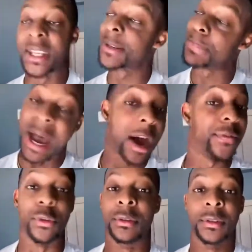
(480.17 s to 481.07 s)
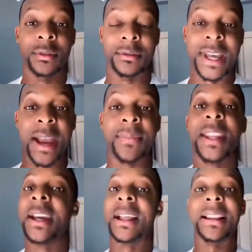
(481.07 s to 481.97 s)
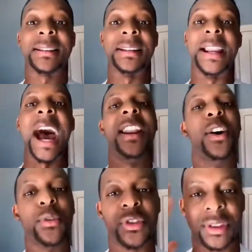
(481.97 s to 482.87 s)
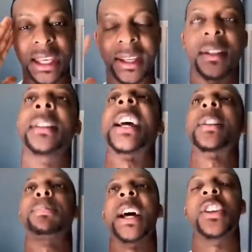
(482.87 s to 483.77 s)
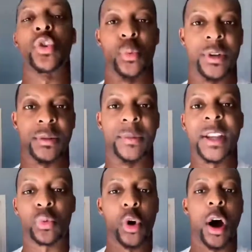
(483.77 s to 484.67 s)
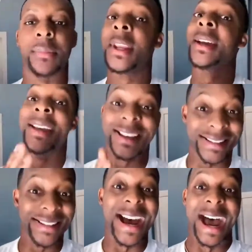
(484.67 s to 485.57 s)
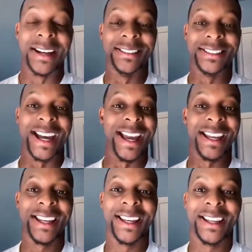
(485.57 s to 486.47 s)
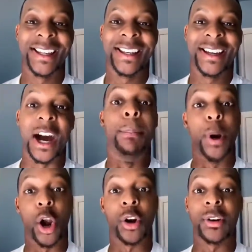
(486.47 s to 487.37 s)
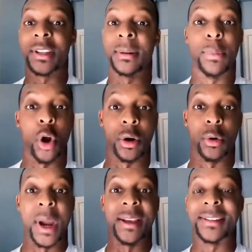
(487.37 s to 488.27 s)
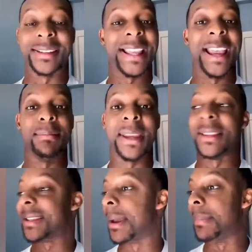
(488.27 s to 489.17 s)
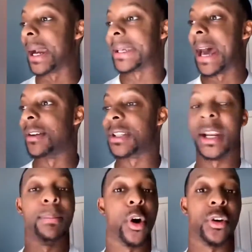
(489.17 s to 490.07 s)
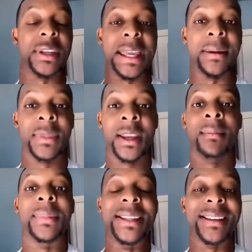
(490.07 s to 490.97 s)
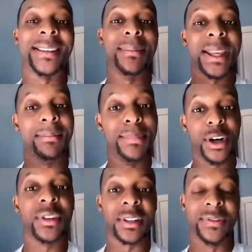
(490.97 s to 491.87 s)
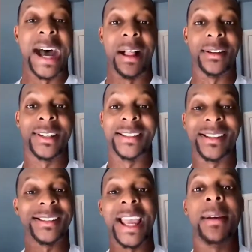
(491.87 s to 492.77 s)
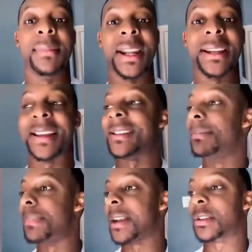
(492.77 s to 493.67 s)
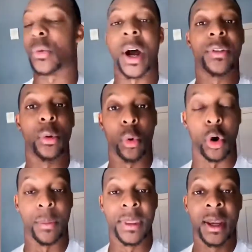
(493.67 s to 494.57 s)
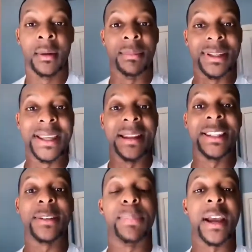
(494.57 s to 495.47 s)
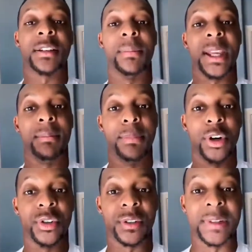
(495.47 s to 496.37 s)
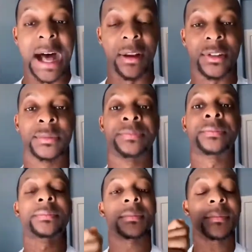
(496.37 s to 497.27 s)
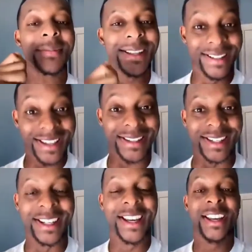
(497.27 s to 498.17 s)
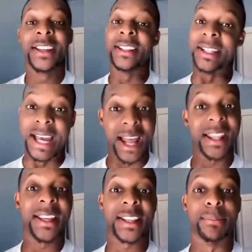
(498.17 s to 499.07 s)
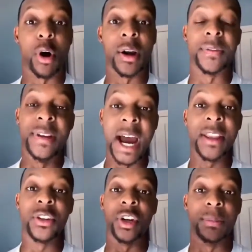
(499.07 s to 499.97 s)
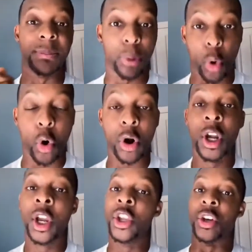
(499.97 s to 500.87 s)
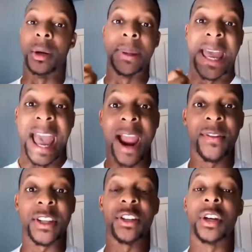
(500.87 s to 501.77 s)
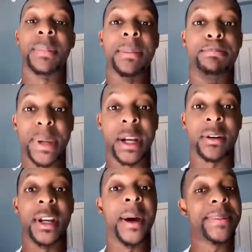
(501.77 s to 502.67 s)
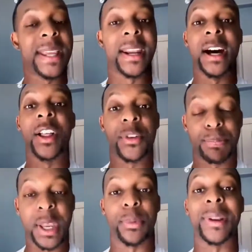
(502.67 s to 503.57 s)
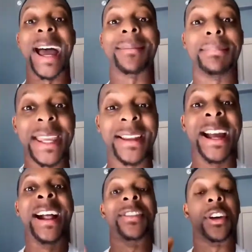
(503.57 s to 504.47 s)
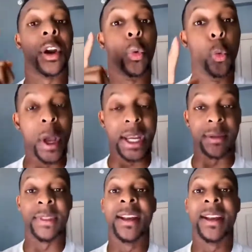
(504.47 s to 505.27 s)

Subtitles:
It's powerful, okay? And listen, I know what you're thinking. That's plagiarism. That's wrong. It's not, okay? A burger is a burger, right? It's the same meat that's at McDonald's and at Burger King, but yet they're making billions of dollars. It's the same money that's in banks around the world, but yet these banks are making billions of dollars. Listen, you got to get smart. If not, you're going to be poor, you're going to be average, you're going to be bitter and upset at other people like me that are winning.